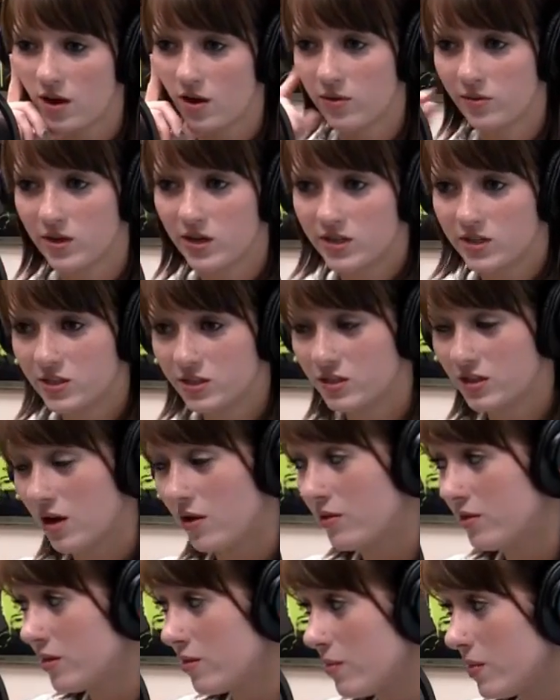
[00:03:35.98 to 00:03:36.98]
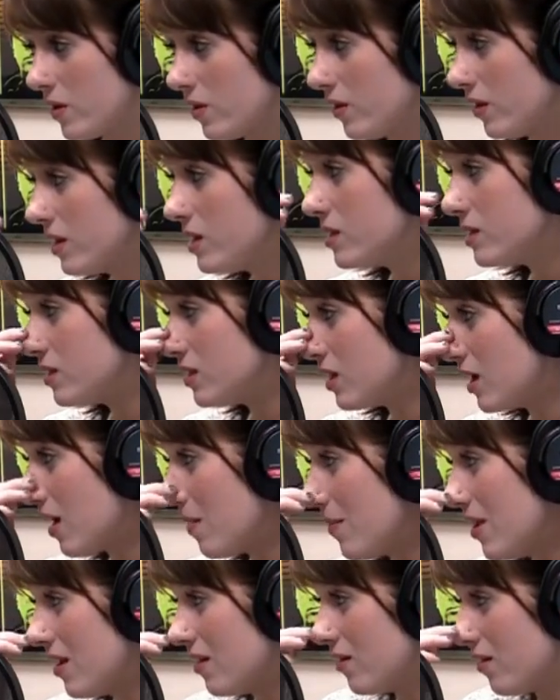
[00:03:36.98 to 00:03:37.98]
no, they're just out in the Middle East. I
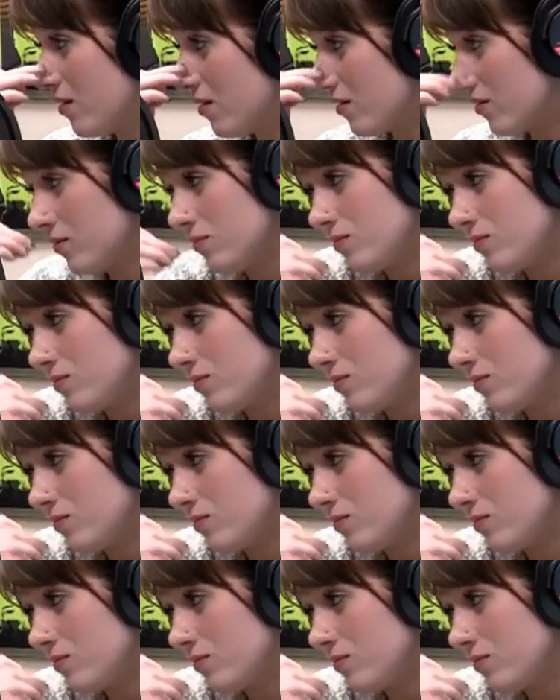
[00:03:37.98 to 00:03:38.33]
mean,